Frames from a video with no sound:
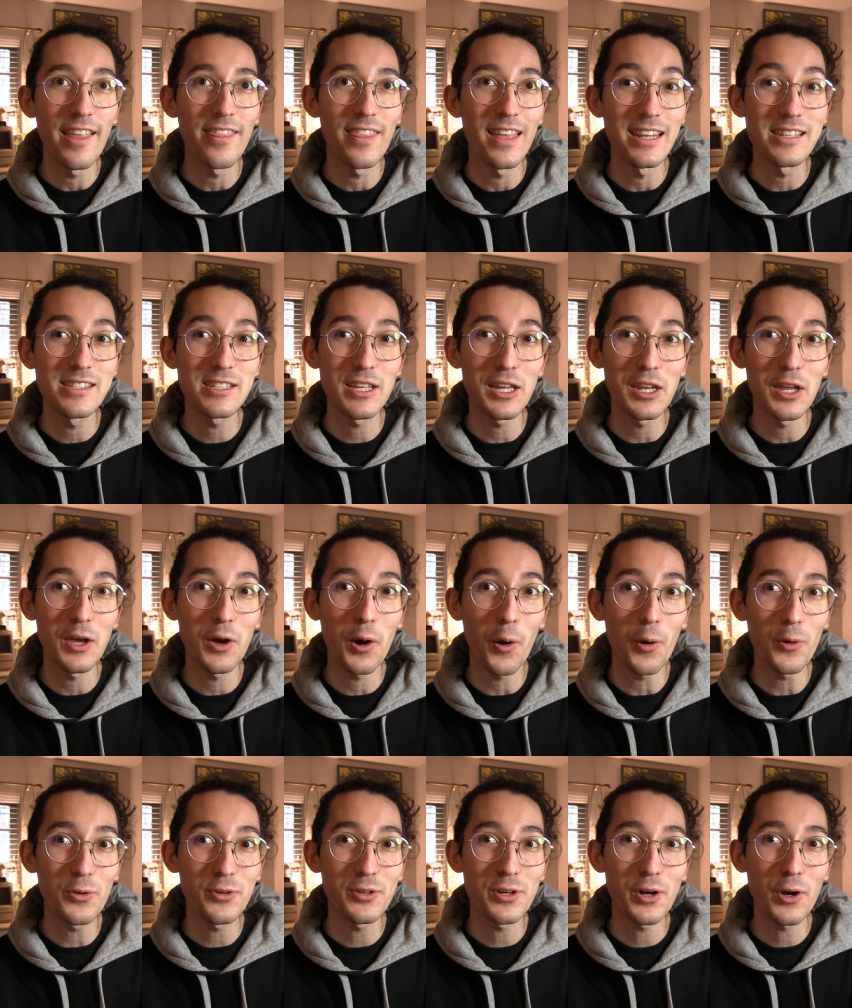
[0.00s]
that it's getting
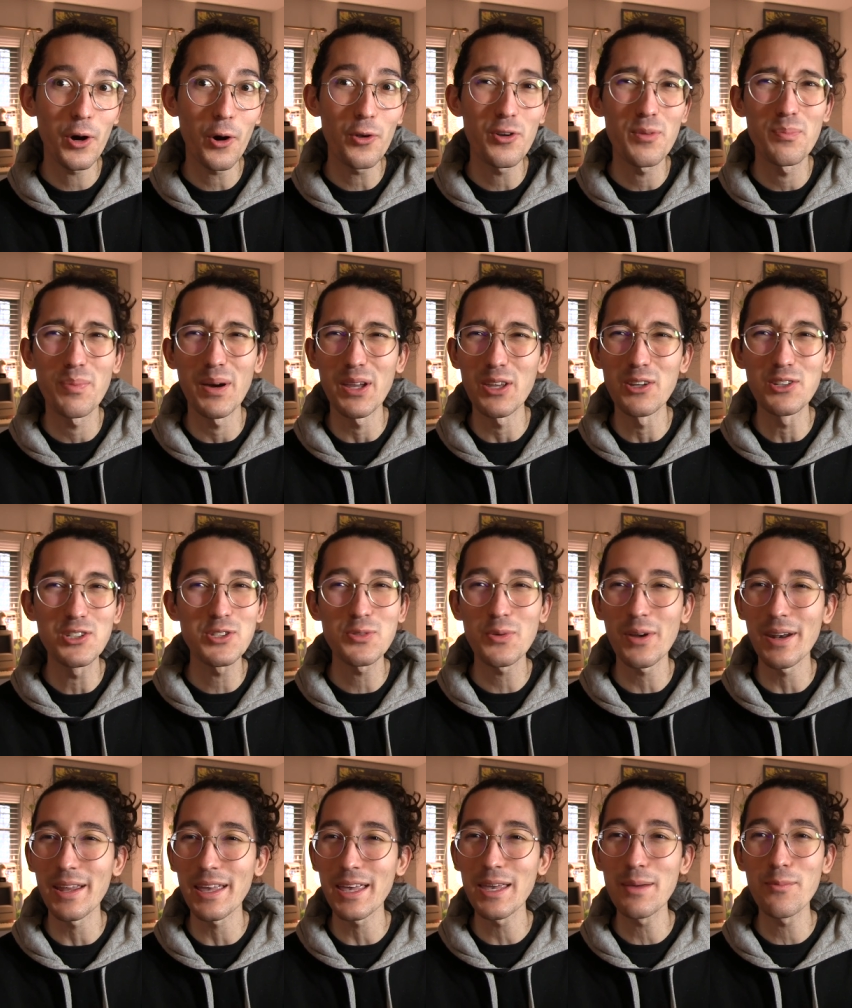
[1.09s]
colder and colder, but you just
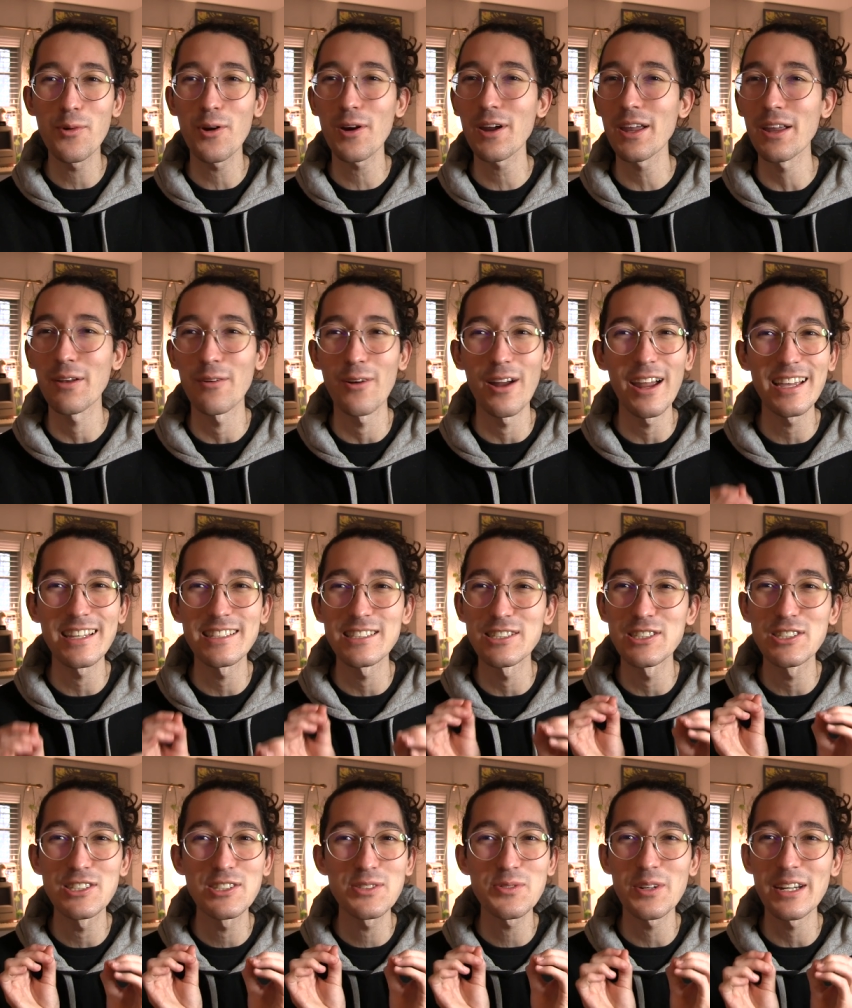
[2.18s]
want to keep working, right? Because you
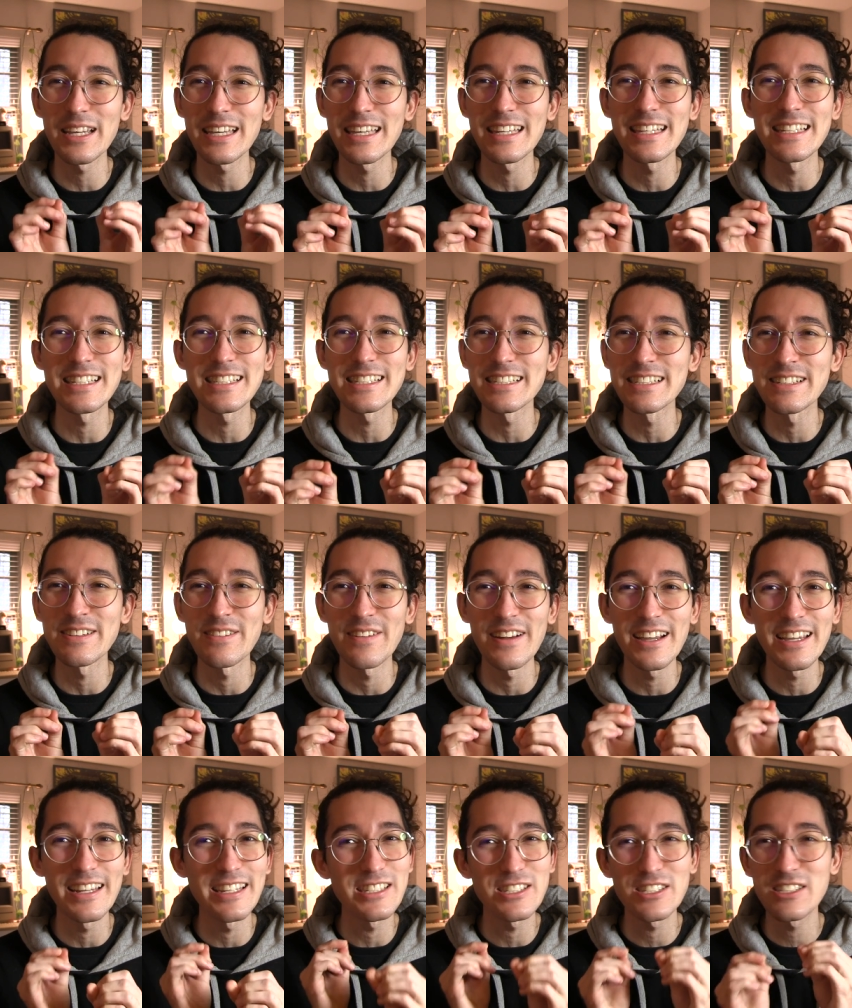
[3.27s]
just want to get it done,
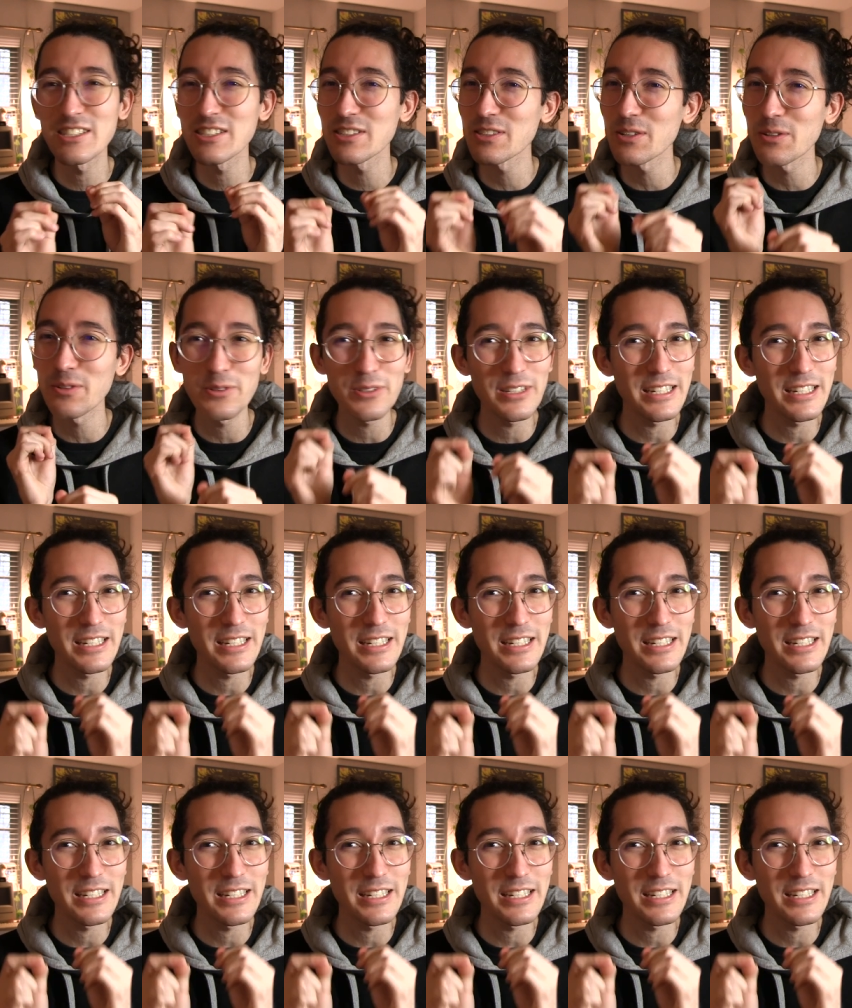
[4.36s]
right? It's just so